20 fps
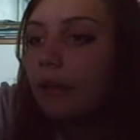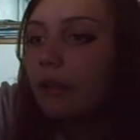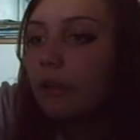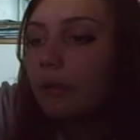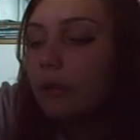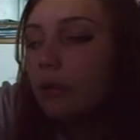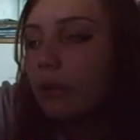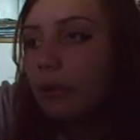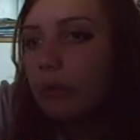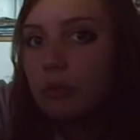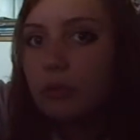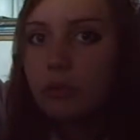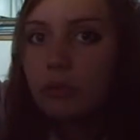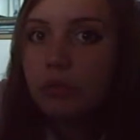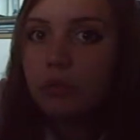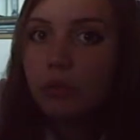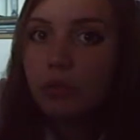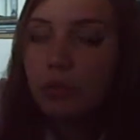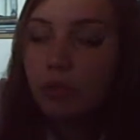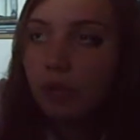it was
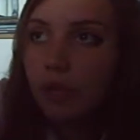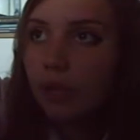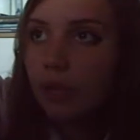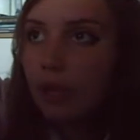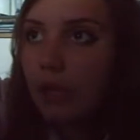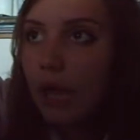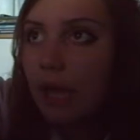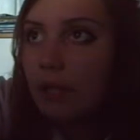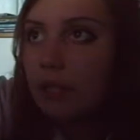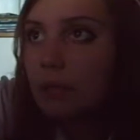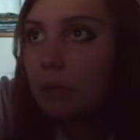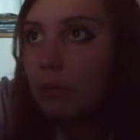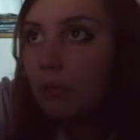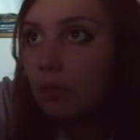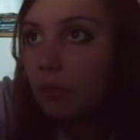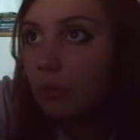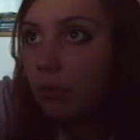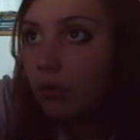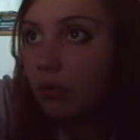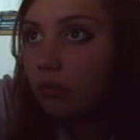between The Great
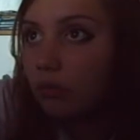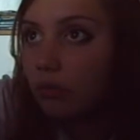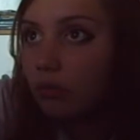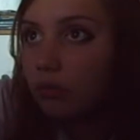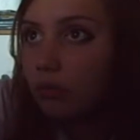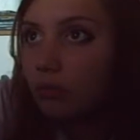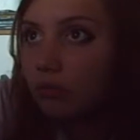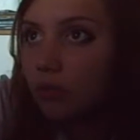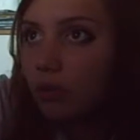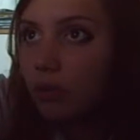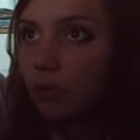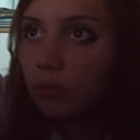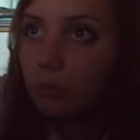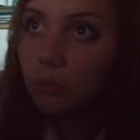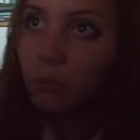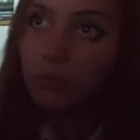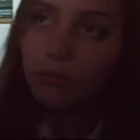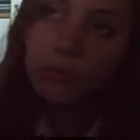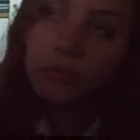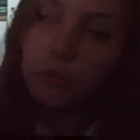Gatsby
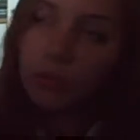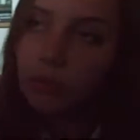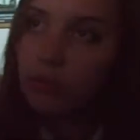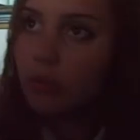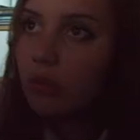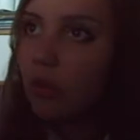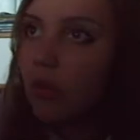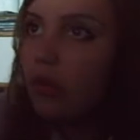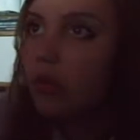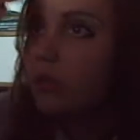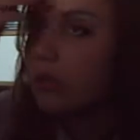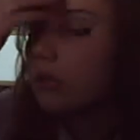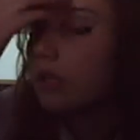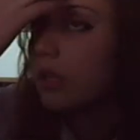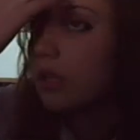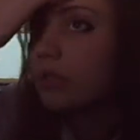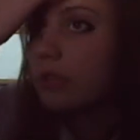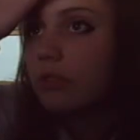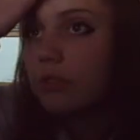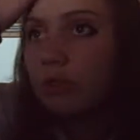and One Flew Over the Cuckoo's
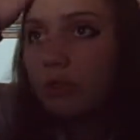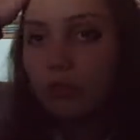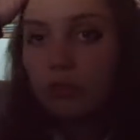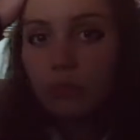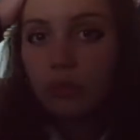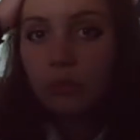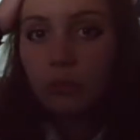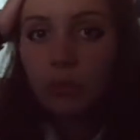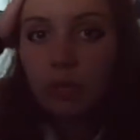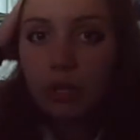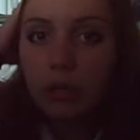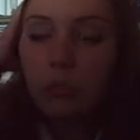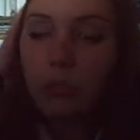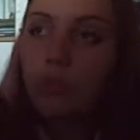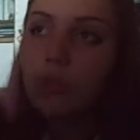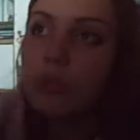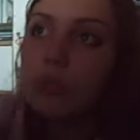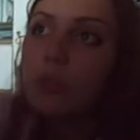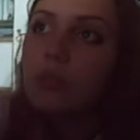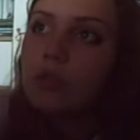Nest, assuming
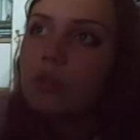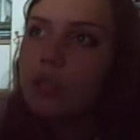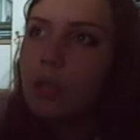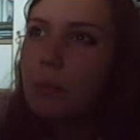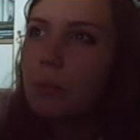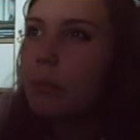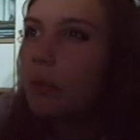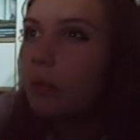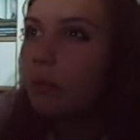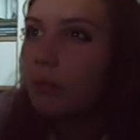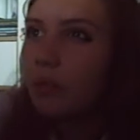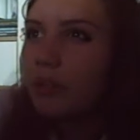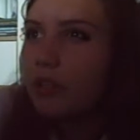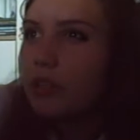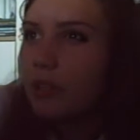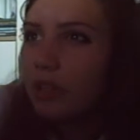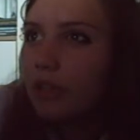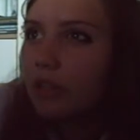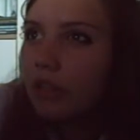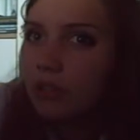it was that book,
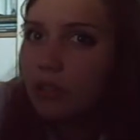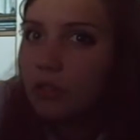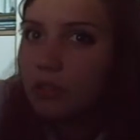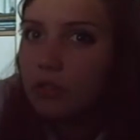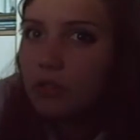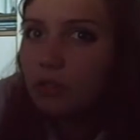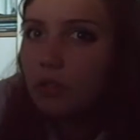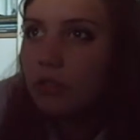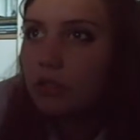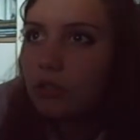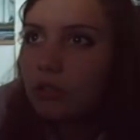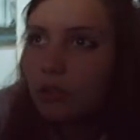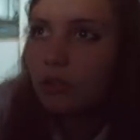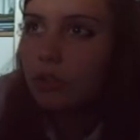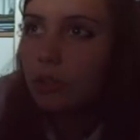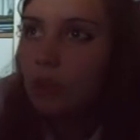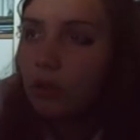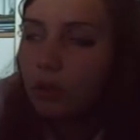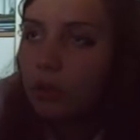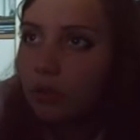because I think there's
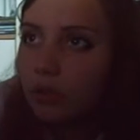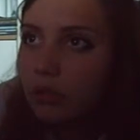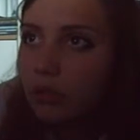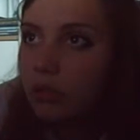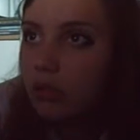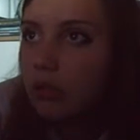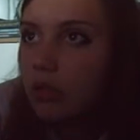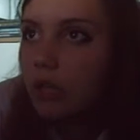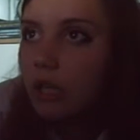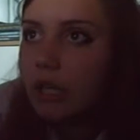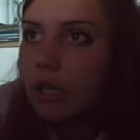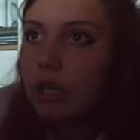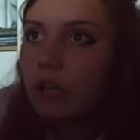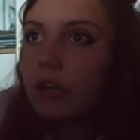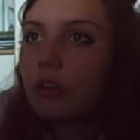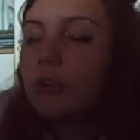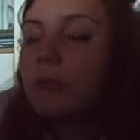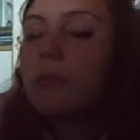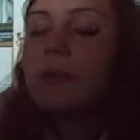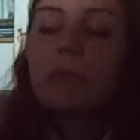another one that
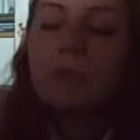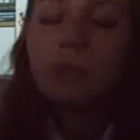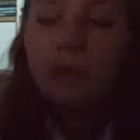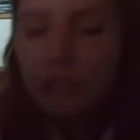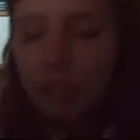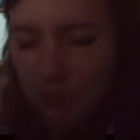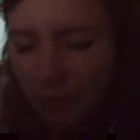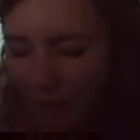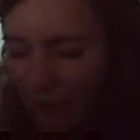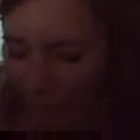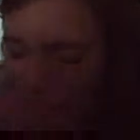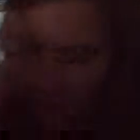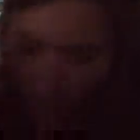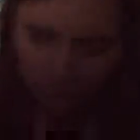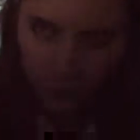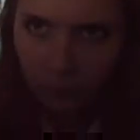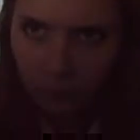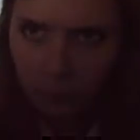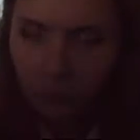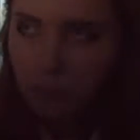it could have been, but it's about
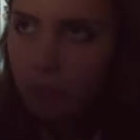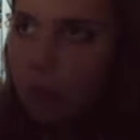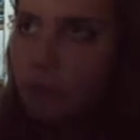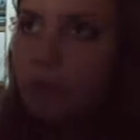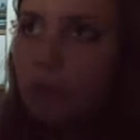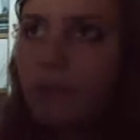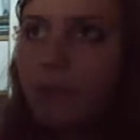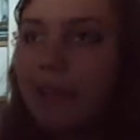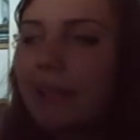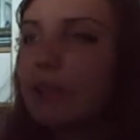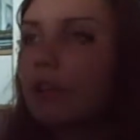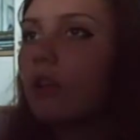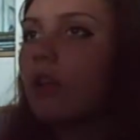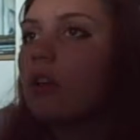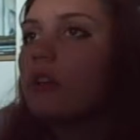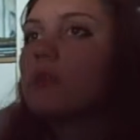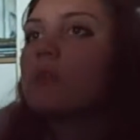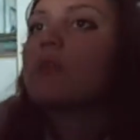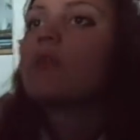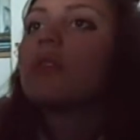mental
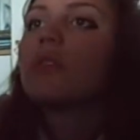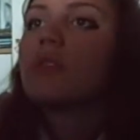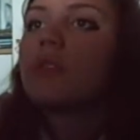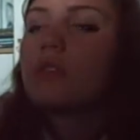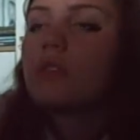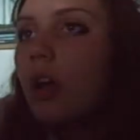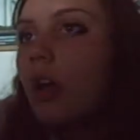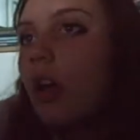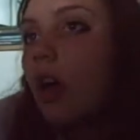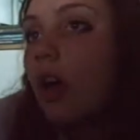hospitals.